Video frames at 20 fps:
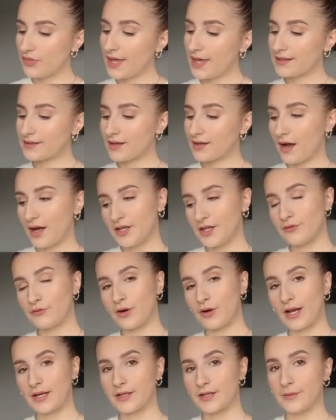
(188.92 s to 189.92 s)
Then kind of
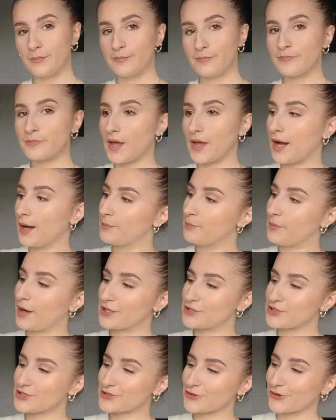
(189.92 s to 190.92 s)
random, I
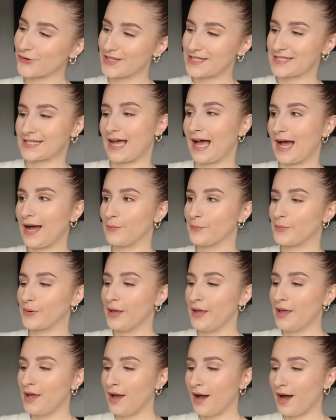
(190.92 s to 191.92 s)
just got this cap.
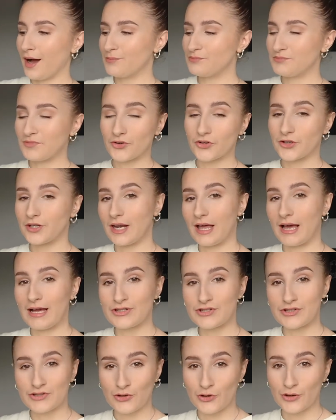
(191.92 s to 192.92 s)
I'm not gonna lie, I
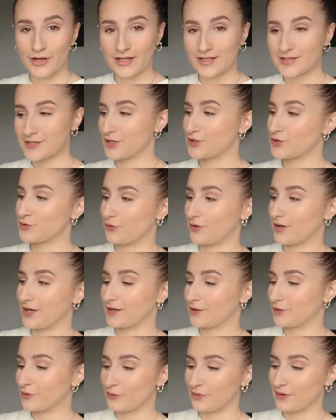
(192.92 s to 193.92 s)
just got it because I saw it
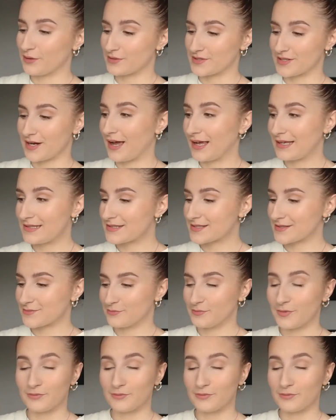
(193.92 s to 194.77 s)
and I thought it was nice.